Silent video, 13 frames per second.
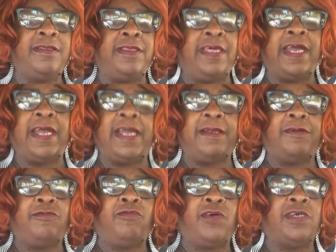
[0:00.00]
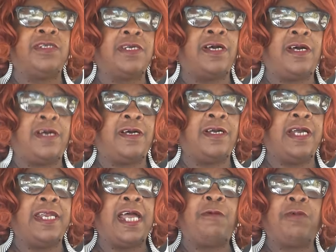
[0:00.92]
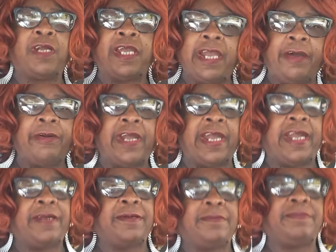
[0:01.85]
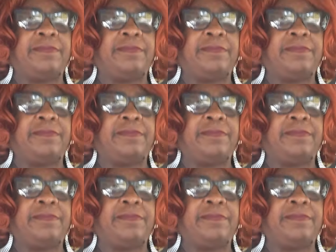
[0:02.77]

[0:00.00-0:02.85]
that was, uh, and I would counteract.